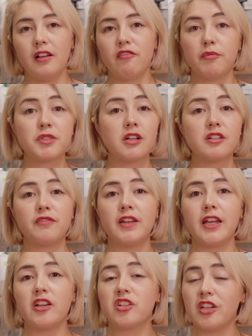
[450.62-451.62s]
From start to
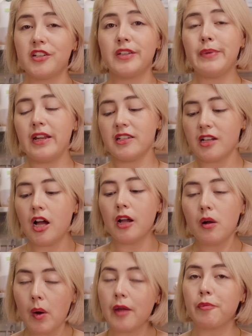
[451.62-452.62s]
finish, 30 minutes. I'm
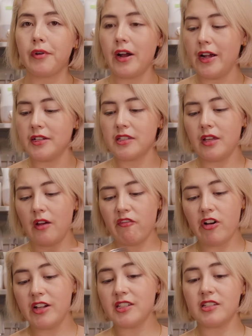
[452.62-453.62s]
quite impressed. That
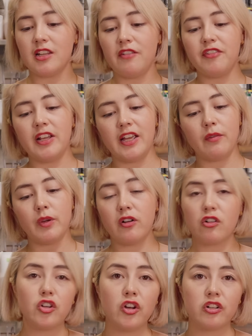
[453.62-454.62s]
rice is lovely. We
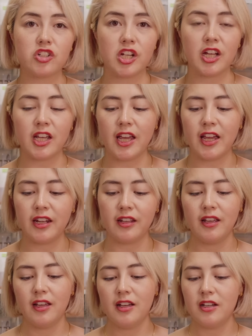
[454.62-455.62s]
got cooked
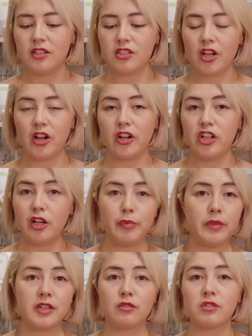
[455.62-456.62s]
chicken. So you could
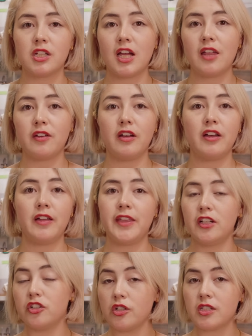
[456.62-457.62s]
put this all together and
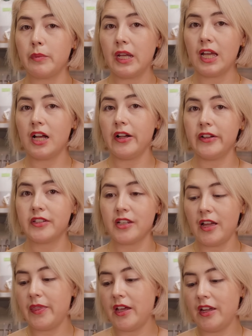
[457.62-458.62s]
then do something else,
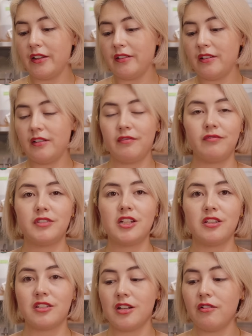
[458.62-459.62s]
and then
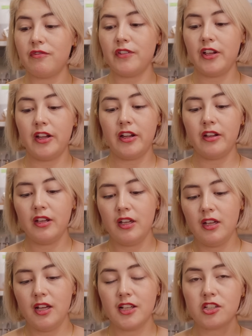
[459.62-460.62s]
dinner's done for you.
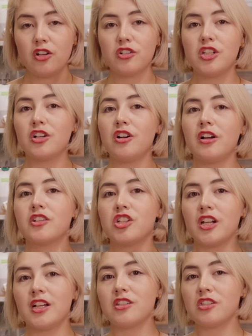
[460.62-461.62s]
As long as you got a
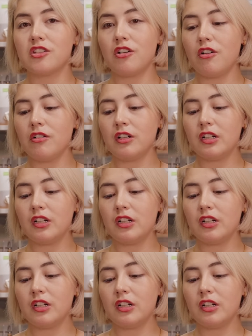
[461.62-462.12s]
chicken stock